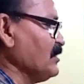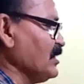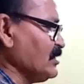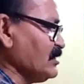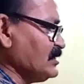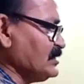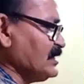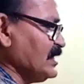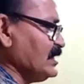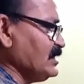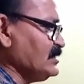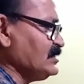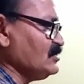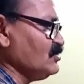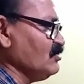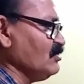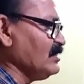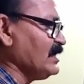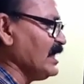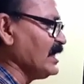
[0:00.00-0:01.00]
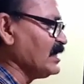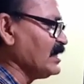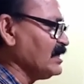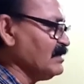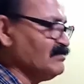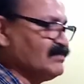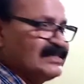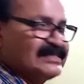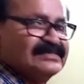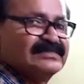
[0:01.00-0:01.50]
because there is no
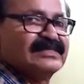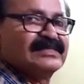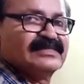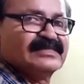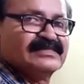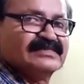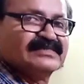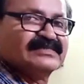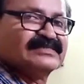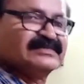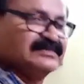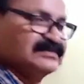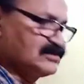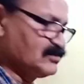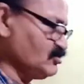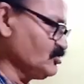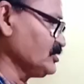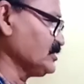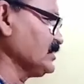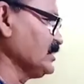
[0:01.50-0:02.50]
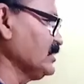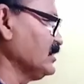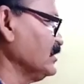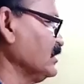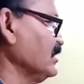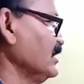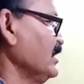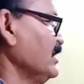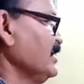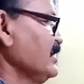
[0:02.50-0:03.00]
diagram mentioned in this question.
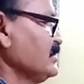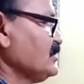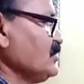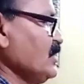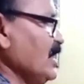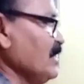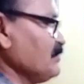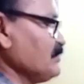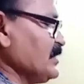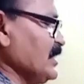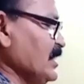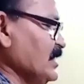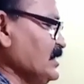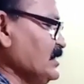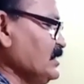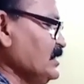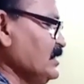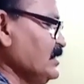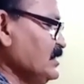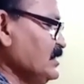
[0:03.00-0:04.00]
So after